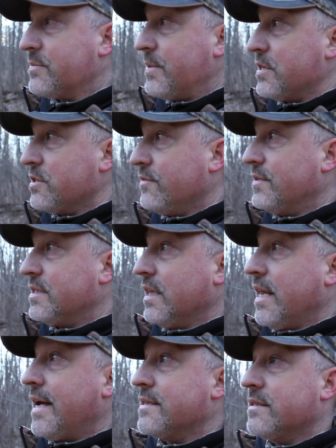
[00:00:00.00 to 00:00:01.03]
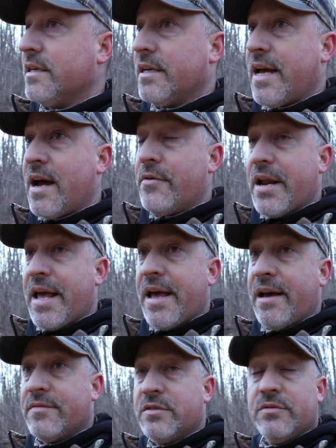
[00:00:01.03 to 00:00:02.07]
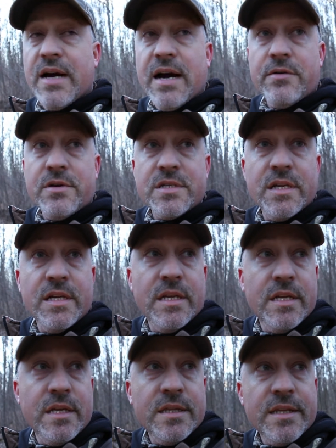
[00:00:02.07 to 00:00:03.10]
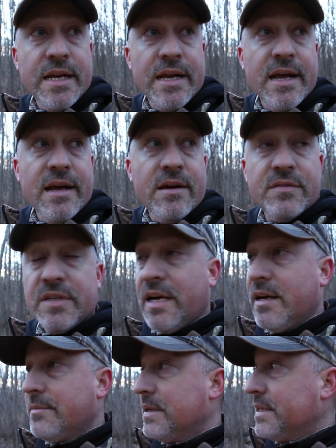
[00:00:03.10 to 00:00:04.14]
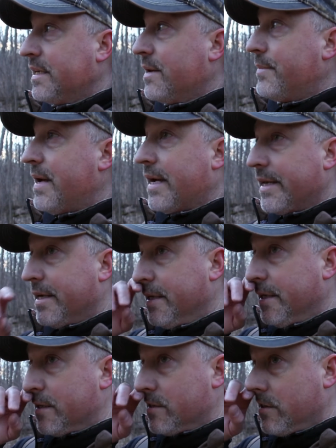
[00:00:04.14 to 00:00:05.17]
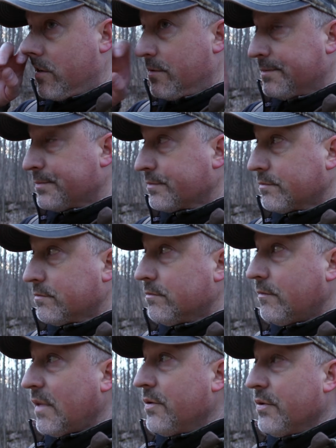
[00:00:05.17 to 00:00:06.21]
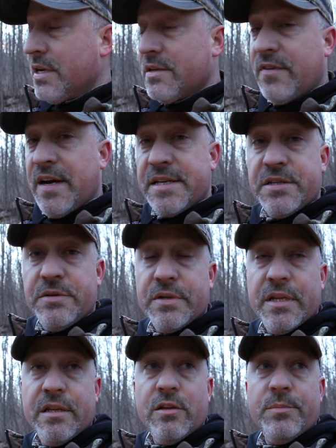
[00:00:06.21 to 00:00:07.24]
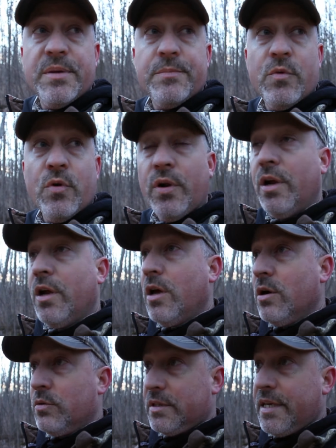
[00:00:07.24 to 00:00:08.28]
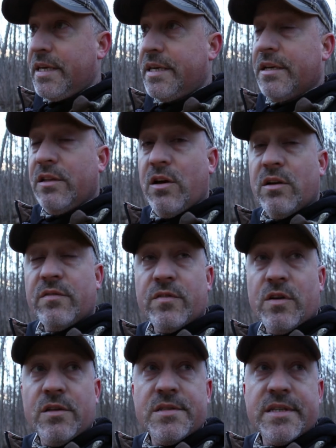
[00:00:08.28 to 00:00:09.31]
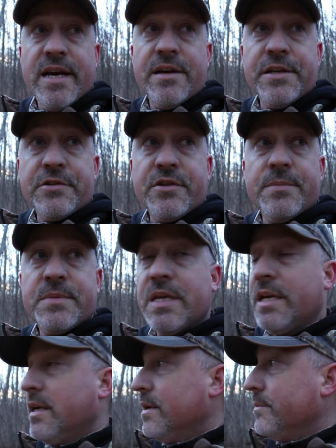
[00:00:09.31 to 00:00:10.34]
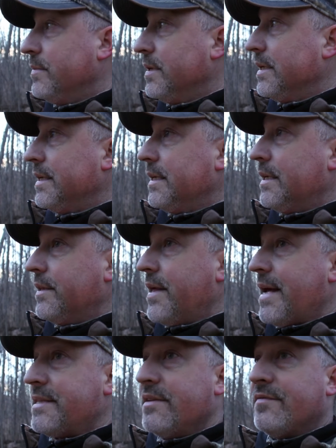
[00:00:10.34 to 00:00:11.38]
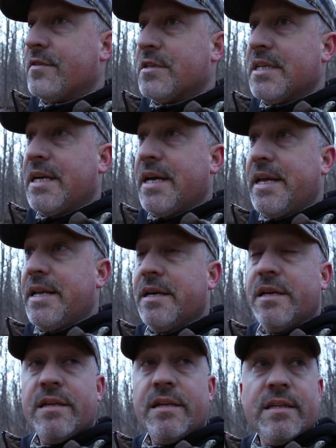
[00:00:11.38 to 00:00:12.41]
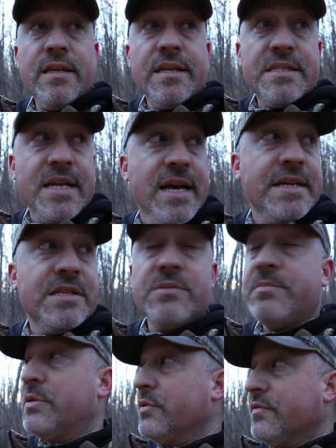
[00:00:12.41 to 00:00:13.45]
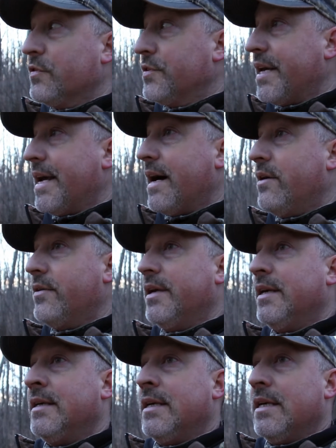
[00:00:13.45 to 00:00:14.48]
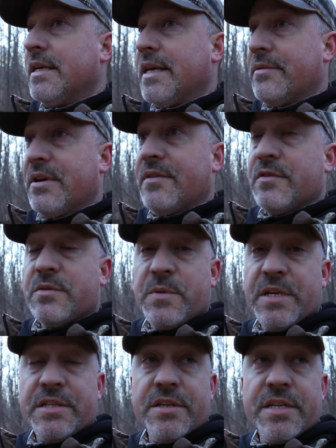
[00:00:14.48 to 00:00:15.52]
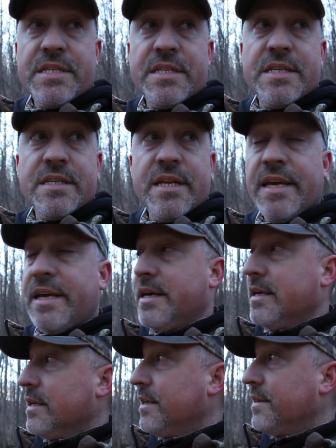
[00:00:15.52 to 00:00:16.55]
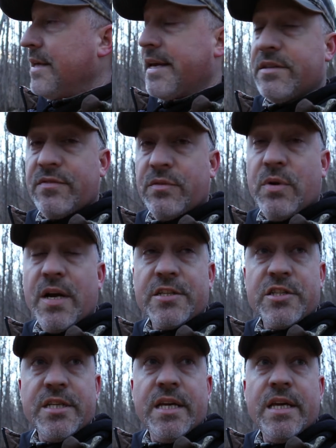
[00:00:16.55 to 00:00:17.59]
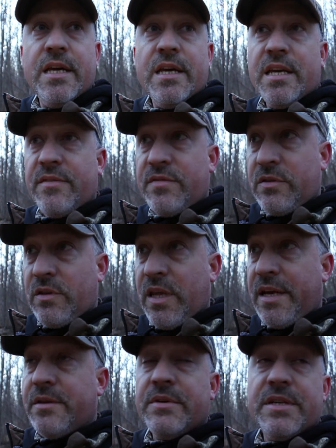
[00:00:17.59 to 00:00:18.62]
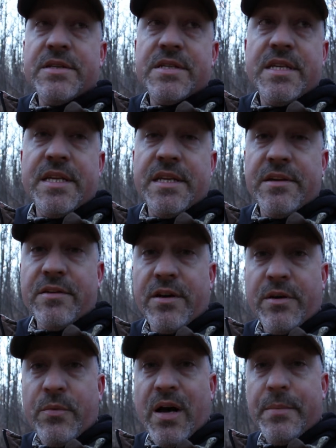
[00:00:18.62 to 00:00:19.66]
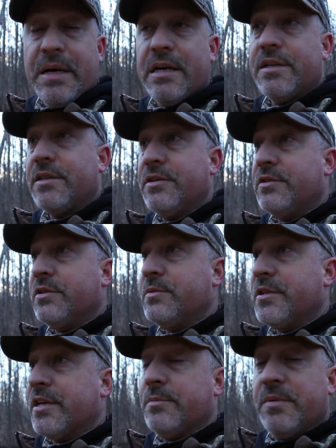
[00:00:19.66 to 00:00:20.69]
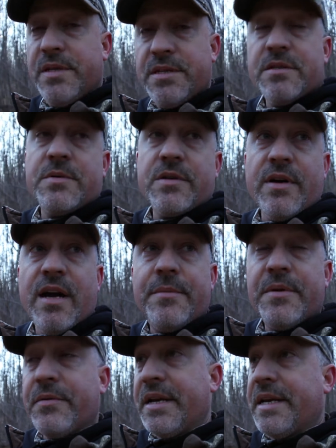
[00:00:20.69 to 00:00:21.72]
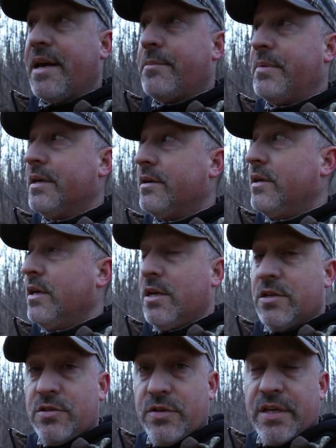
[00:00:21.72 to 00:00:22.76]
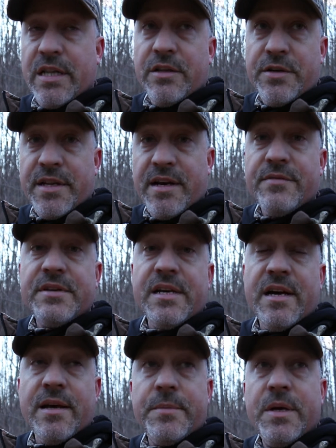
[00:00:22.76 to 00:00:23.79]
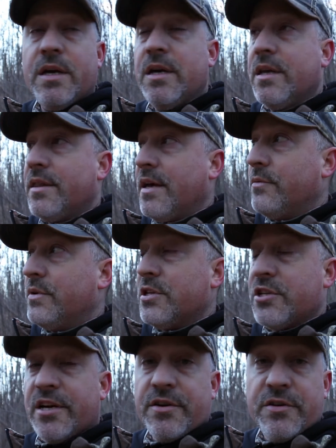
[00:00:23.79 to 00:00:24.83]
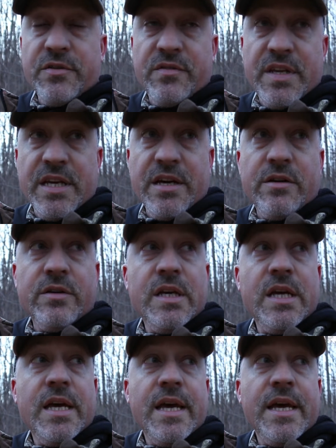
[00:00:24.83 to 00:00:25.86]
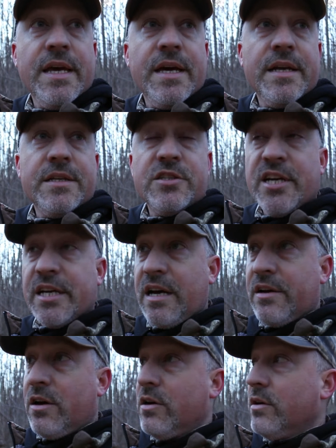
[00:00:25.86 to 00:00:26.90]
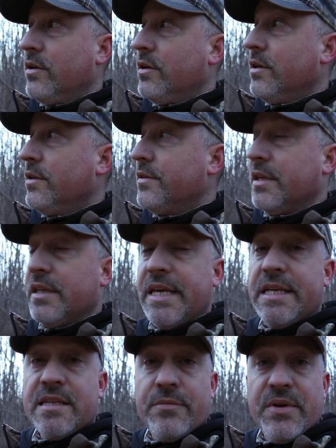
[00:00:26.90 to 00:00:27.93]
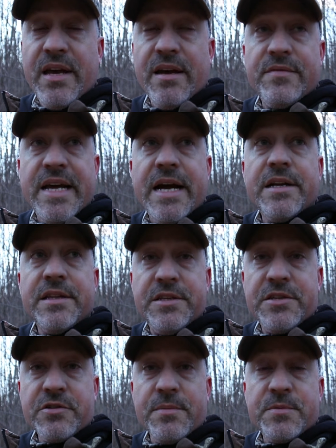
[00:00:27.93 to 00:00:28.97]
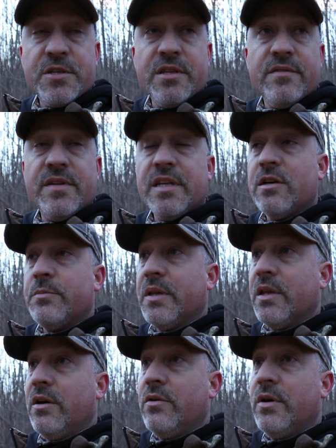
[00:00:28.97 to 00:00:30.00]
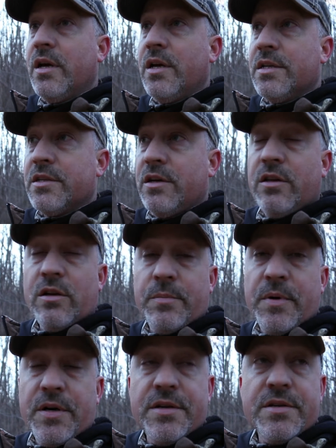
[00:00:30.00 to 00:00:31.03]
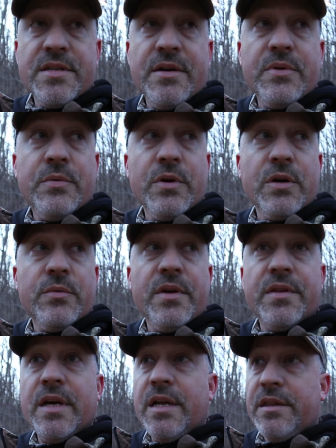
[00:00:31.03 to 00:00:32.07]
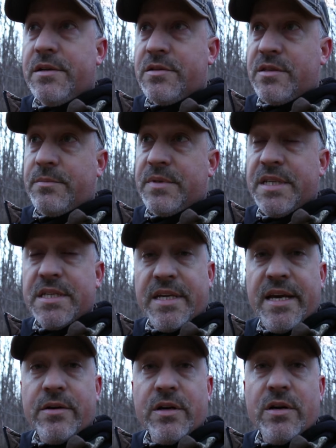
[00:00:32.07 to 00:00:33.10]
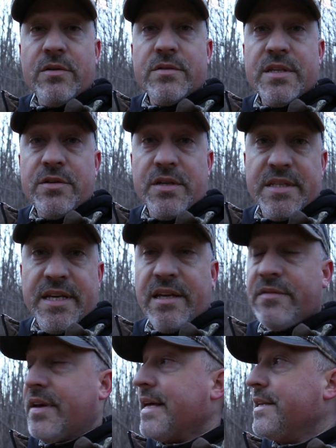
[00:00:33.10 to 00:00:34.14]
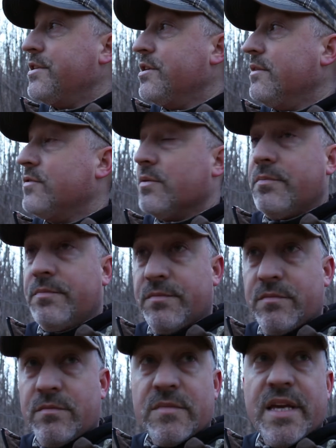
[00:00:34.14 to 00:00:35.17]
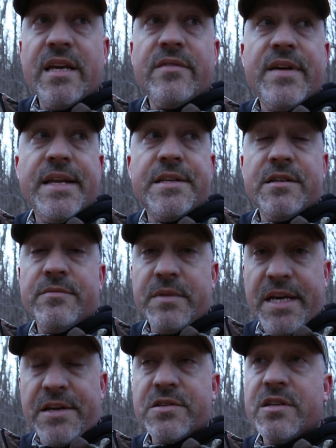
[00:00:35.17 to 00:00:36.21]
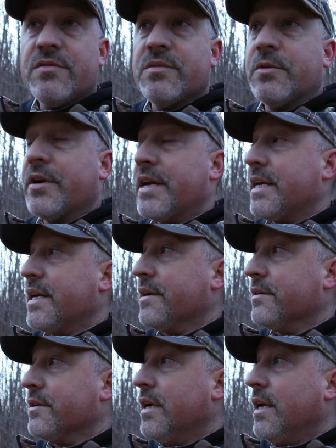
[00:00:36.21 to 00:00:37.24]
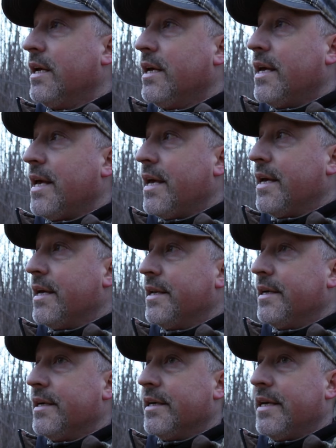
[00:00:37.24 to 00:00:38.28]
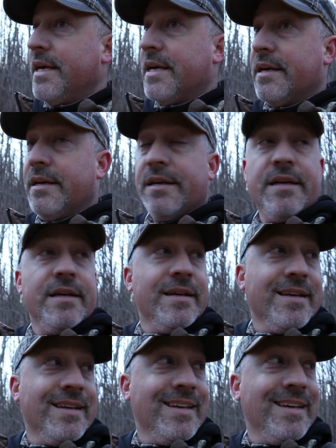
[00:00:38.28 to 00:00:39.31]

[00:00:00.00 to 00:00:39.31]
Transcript: especially if it's a last hour and a half, 2 hours that I have time to get back and hunt. So I'm going to fine tune it a little bit more. We'll take you along for all the scouting trips, but that's it for tonight. It's nice. It's a beautiful day out, getting ready for spring turkey season. Hey, thanks for watching. If you like what you're seeing here on the Wild Bout Hunting YouTube channel, please subscribe and ring that bell so you get alerted every time that we share a new video. And check out all the links that we have down in the description of the video below to all our partners that we work with. There's some discount codes that you can take advantage of, so take advantage of them, get yourself some great gear. And hey, I'm